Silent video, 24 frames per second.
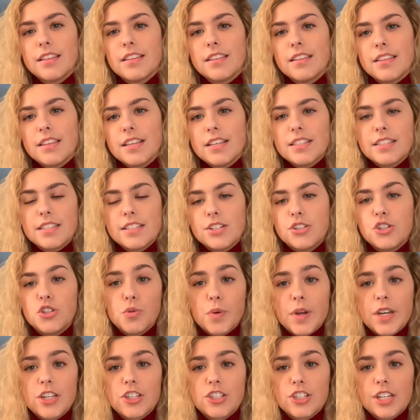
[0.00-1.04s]
this
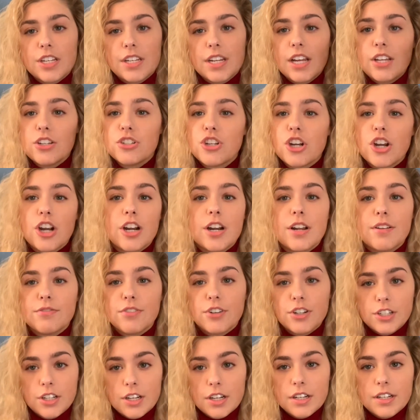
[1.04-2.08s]
situation and turn it for
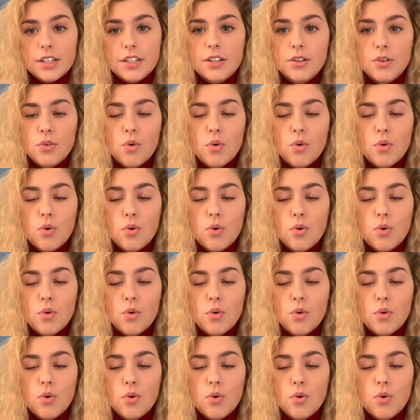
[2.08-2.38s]
good.